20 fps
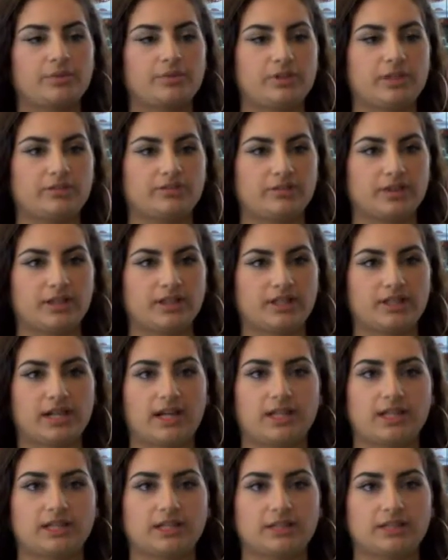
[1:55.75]
We've learned
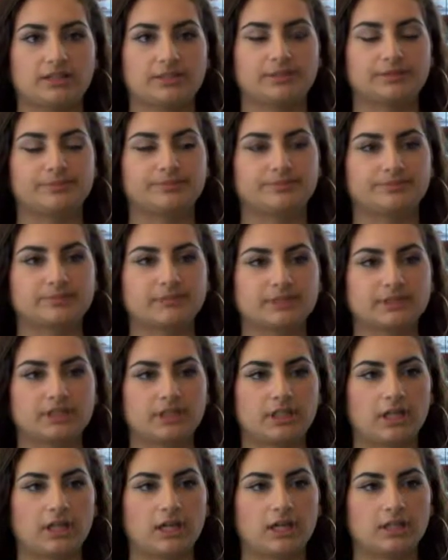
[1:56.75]
how to
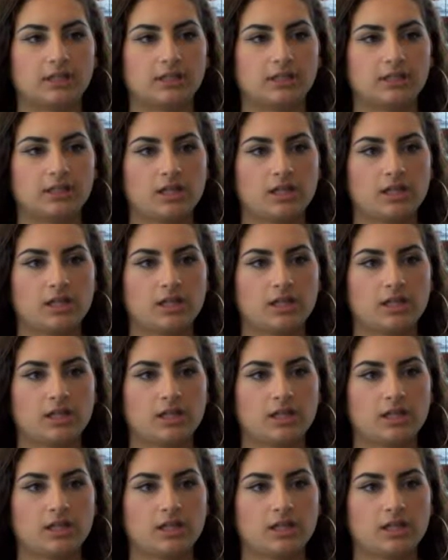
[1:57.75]
uh,